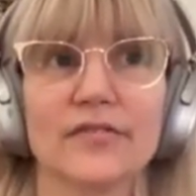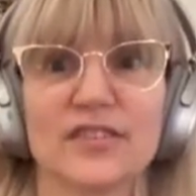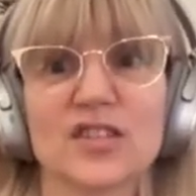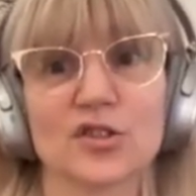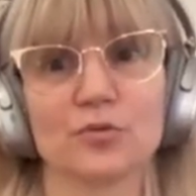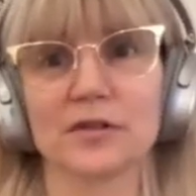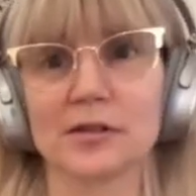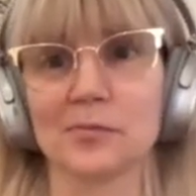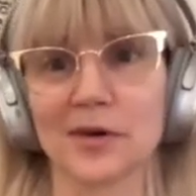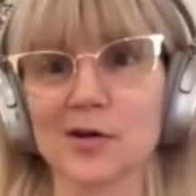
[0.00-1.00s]
This is a
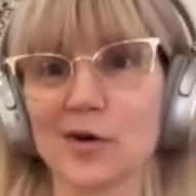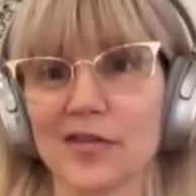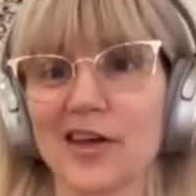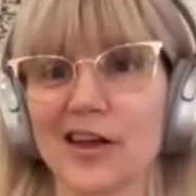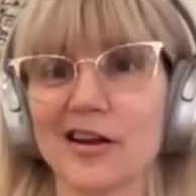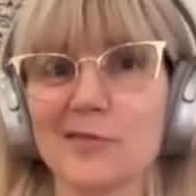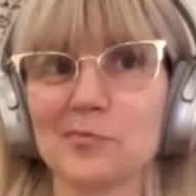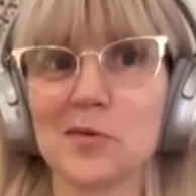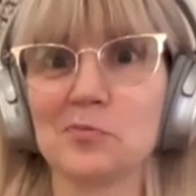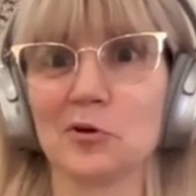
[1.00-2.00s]
really big one that
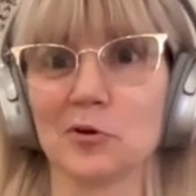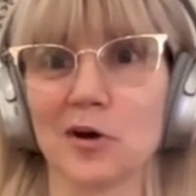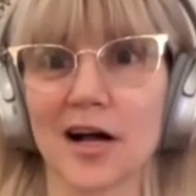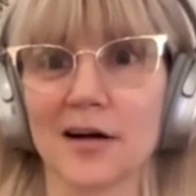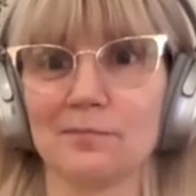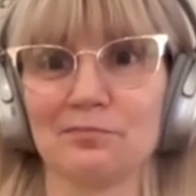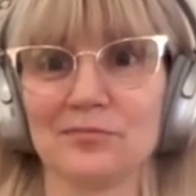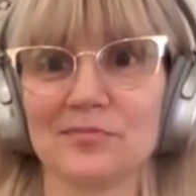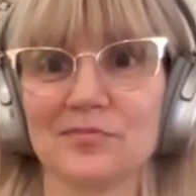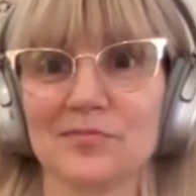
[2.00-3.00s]
people um,
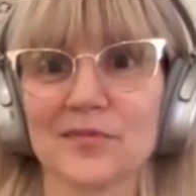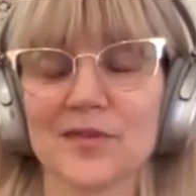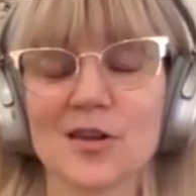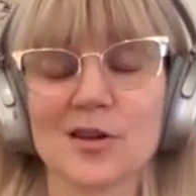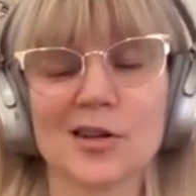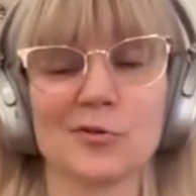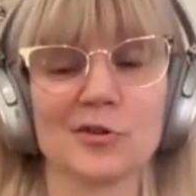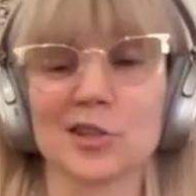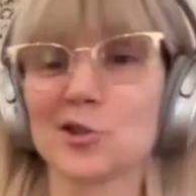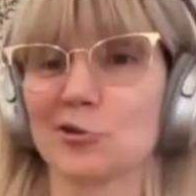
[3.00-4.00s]
can
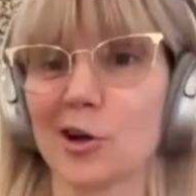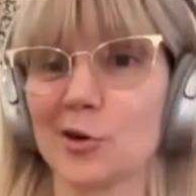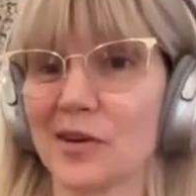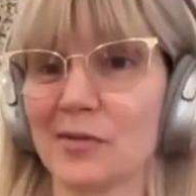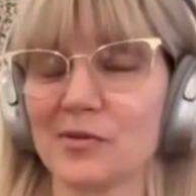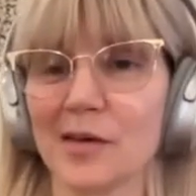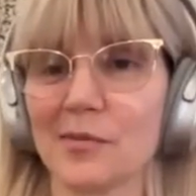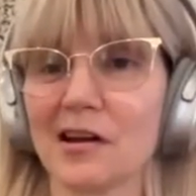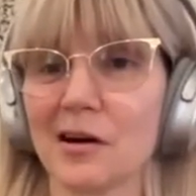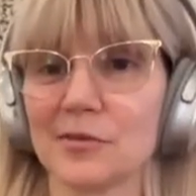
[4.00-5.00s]
really struggle with when they
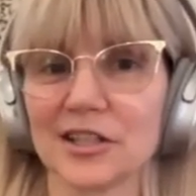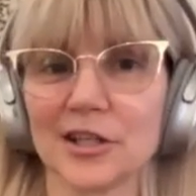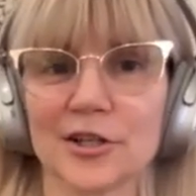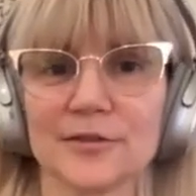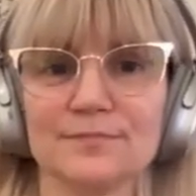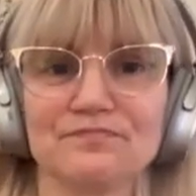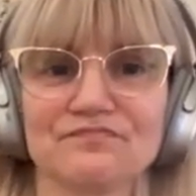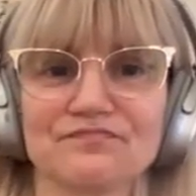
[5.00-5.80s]
become a leader.